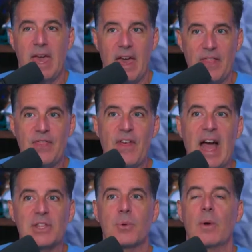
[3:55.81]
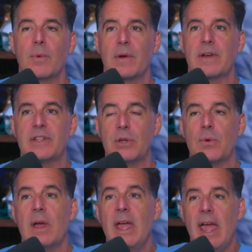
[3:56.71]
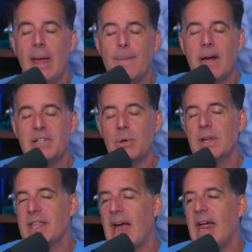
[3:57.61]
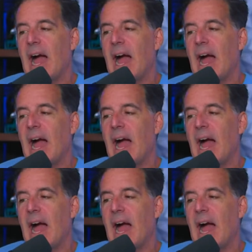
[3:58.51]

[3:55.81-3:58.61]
And that's what we're going to do. And by doing that,